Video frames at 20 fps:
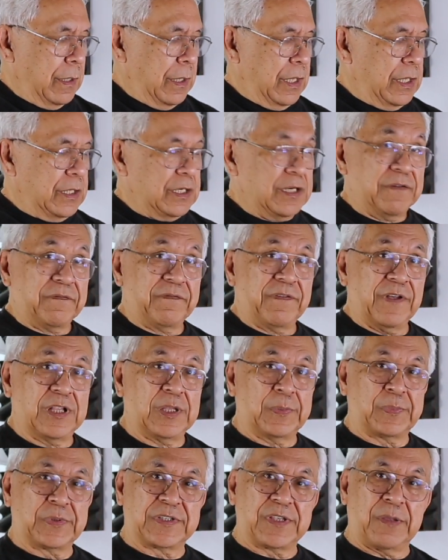and
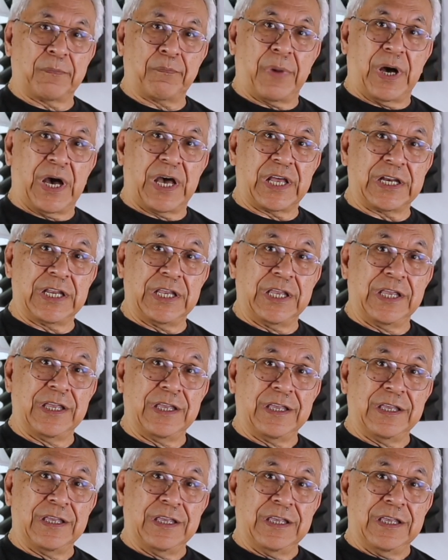envelops the body
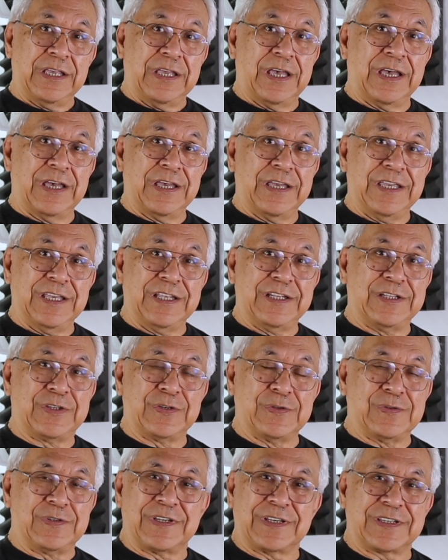
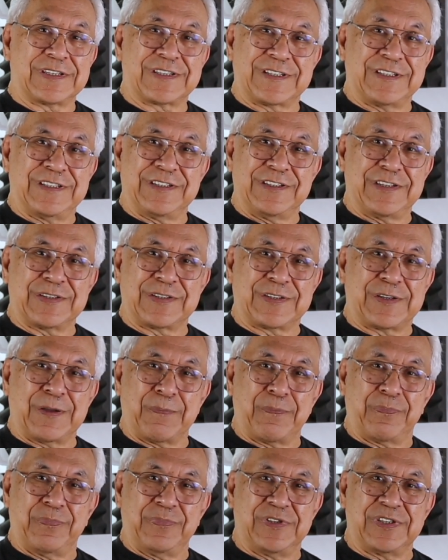into just
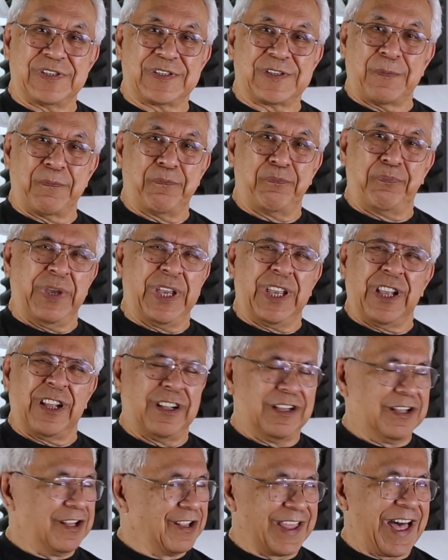a
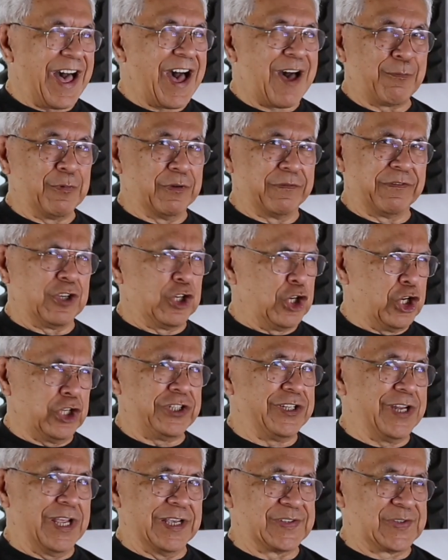big glob of
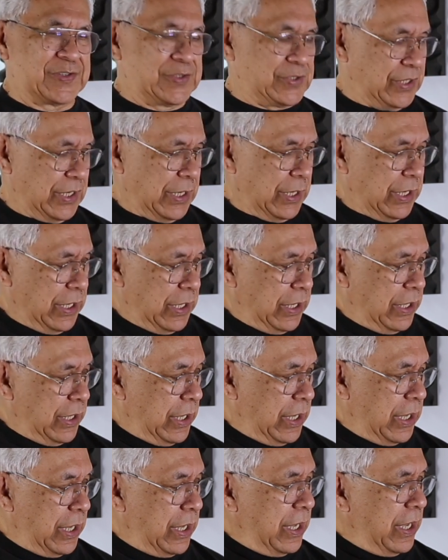goodness.
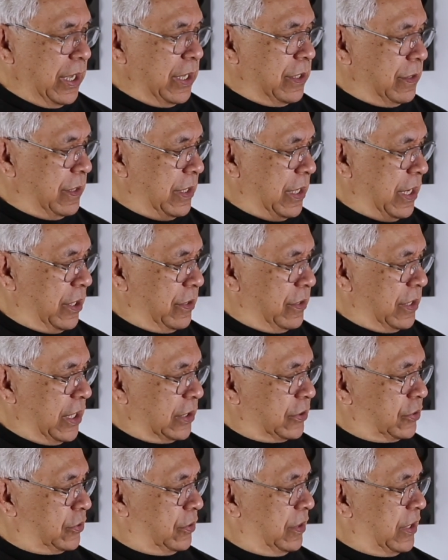And
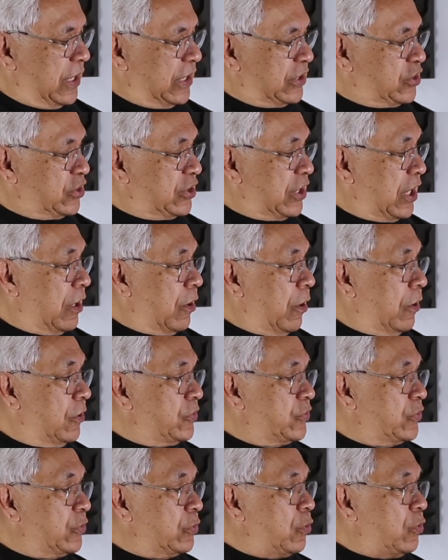that shell
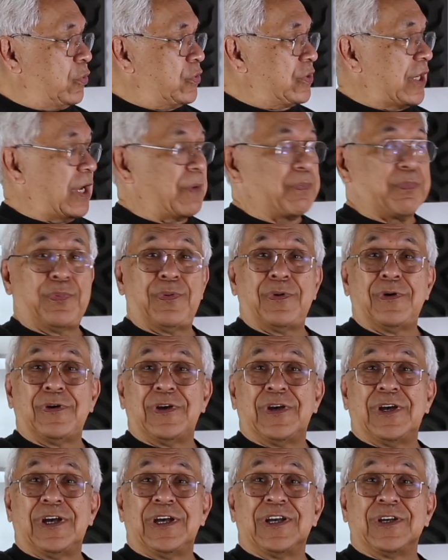also goes up
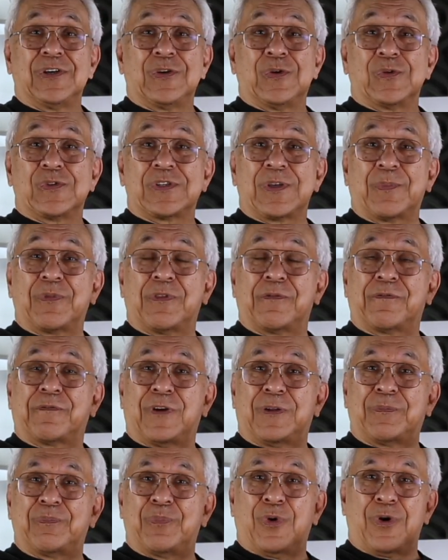the
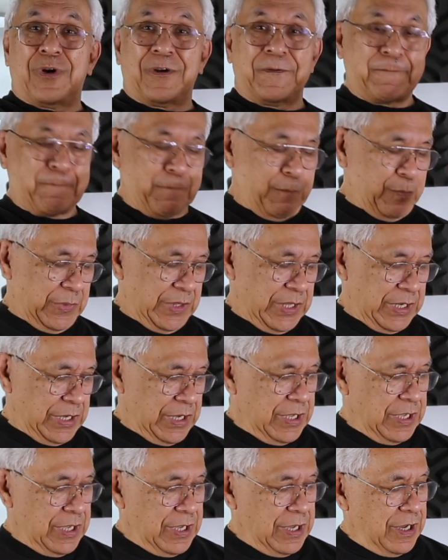fretboard
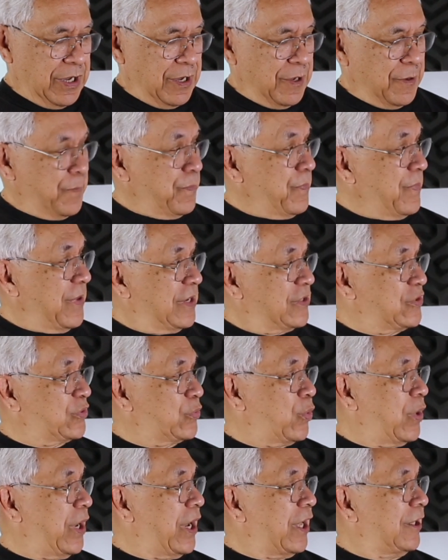
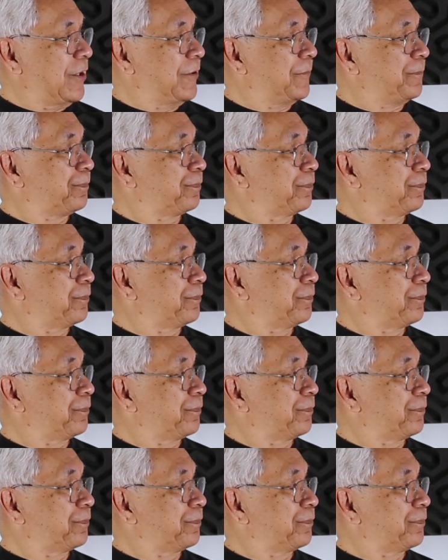as well.